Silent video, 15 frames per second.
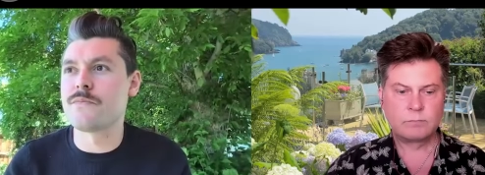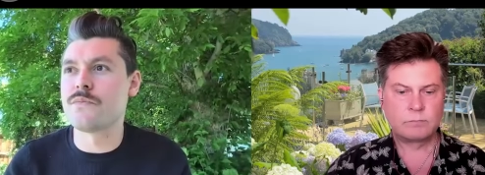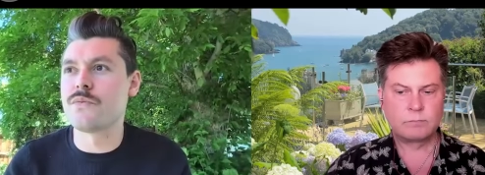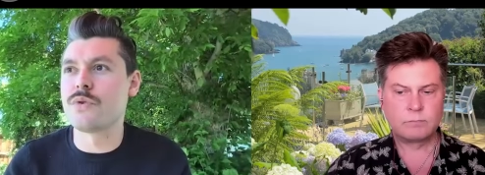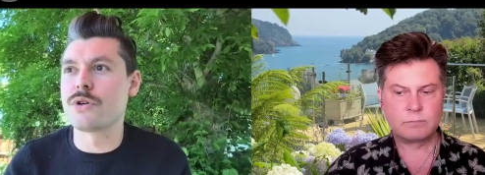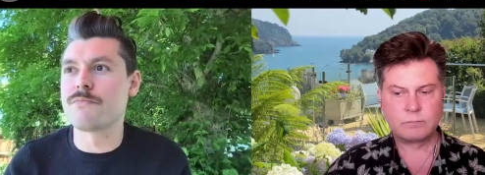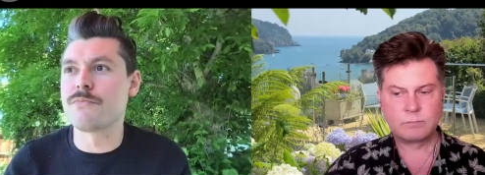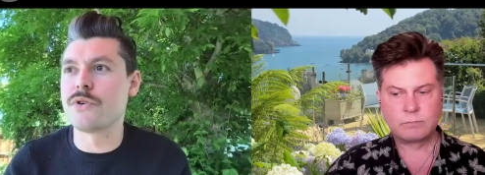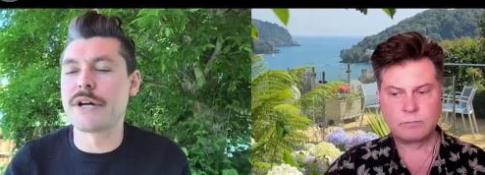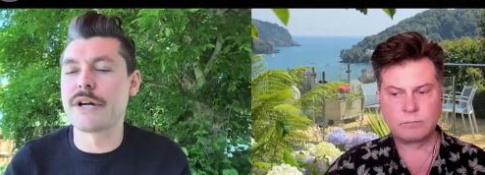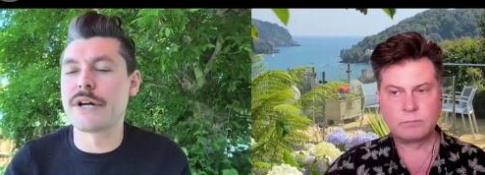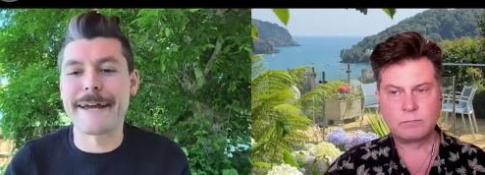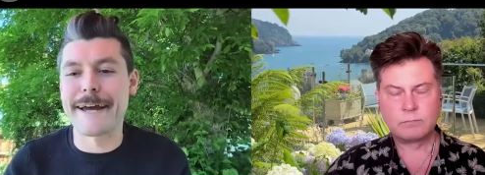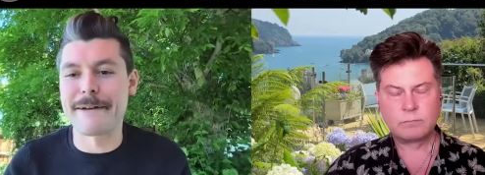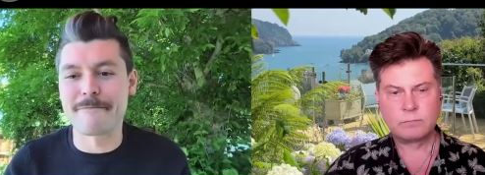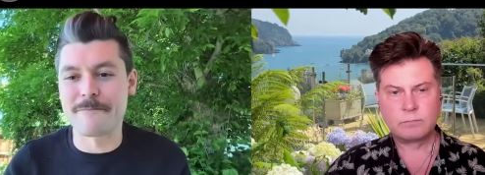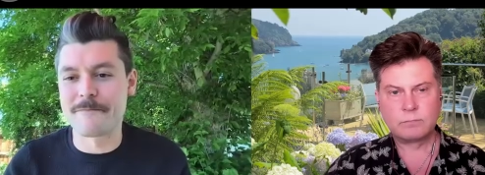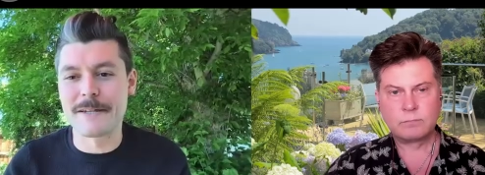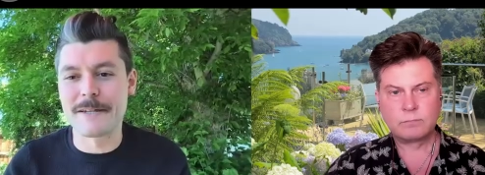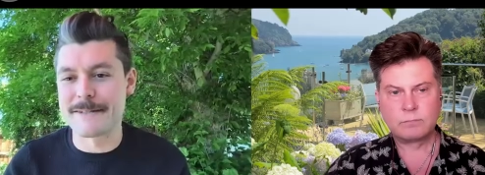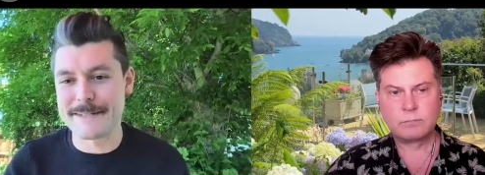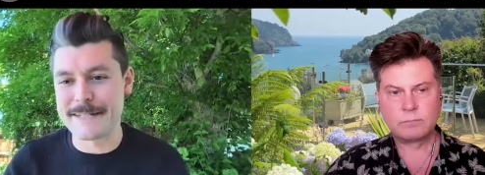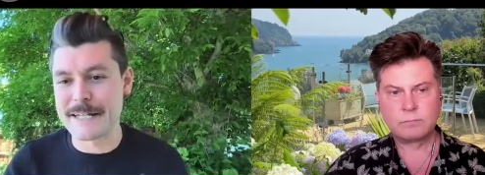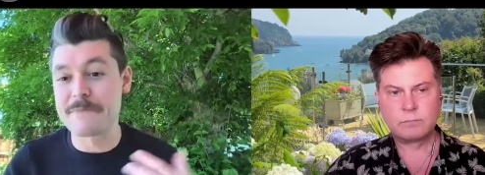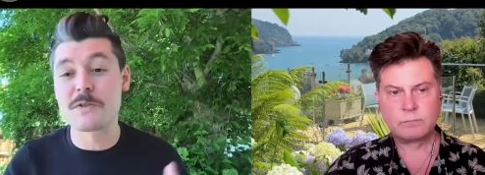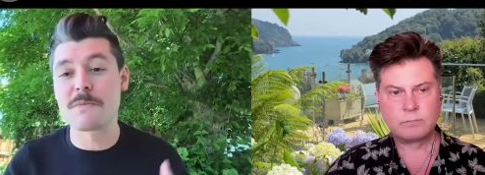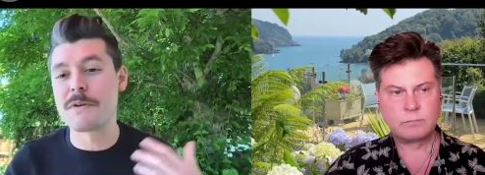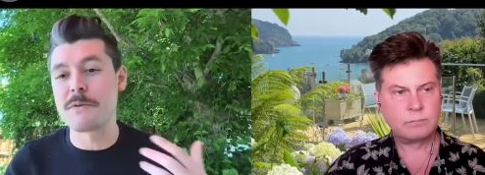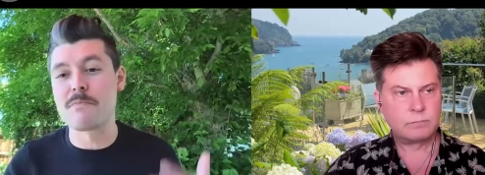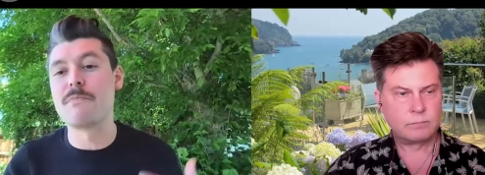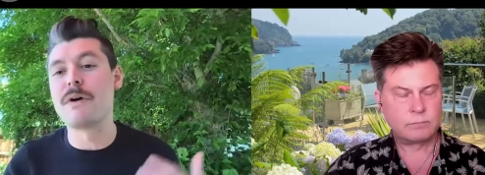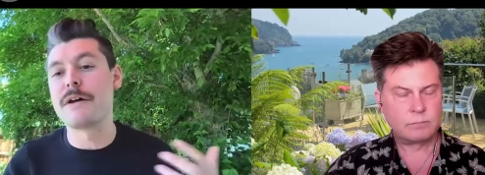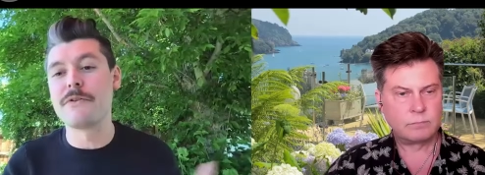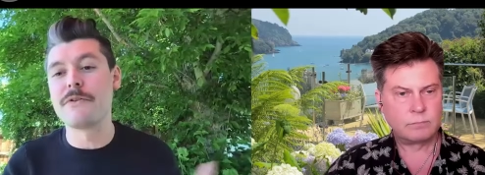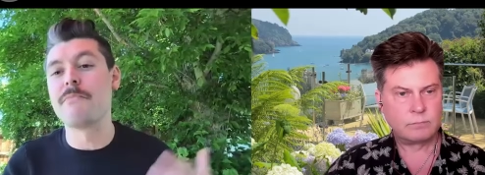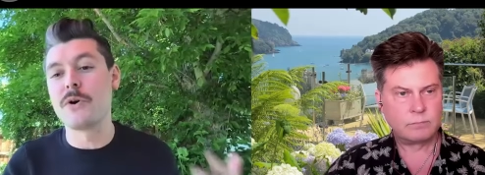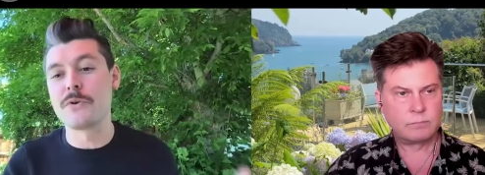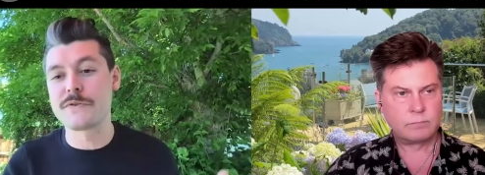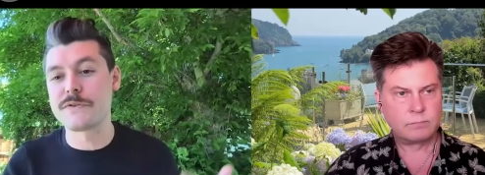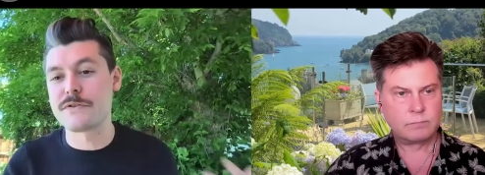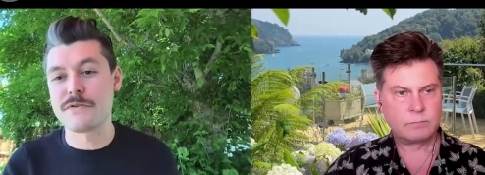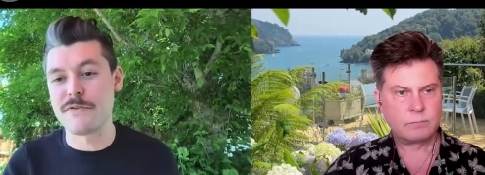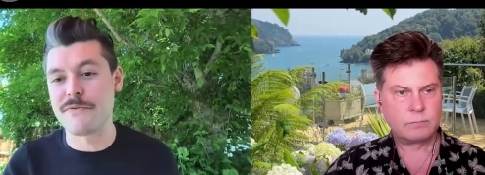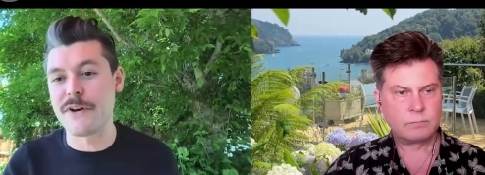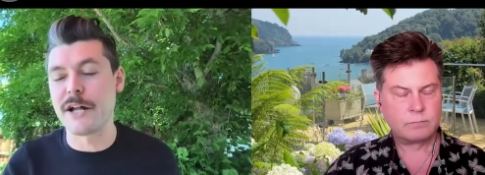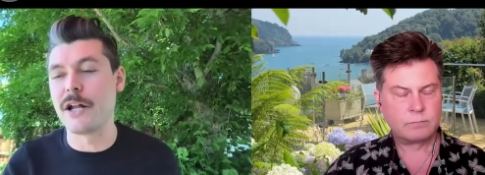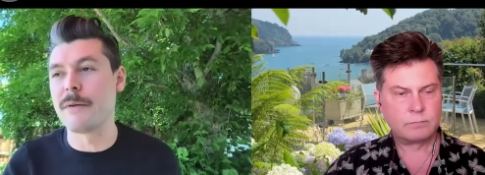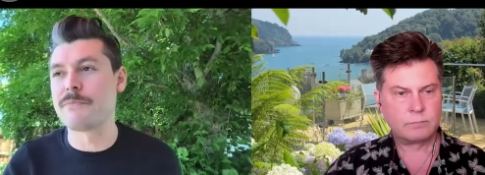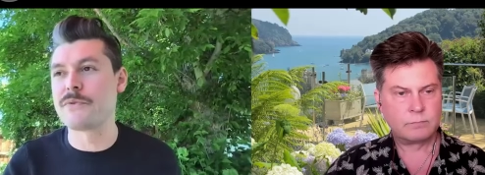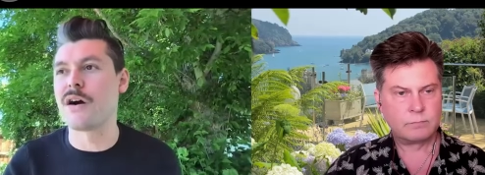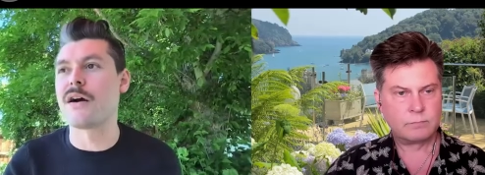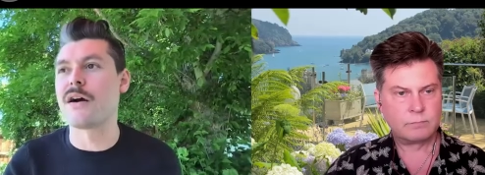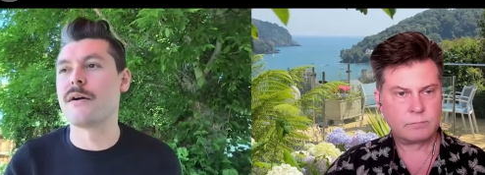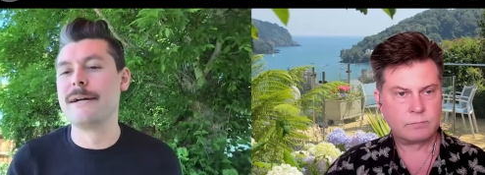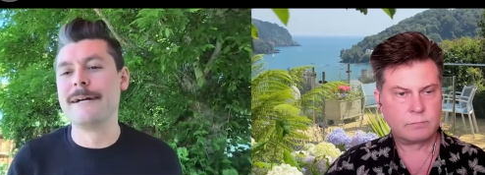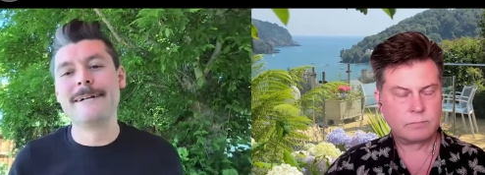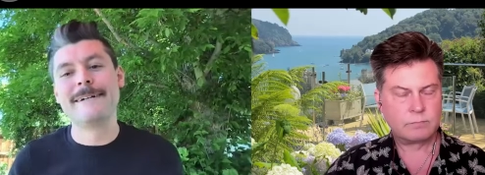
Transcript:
Speaker 1: we're looking at that seems to be the most developed are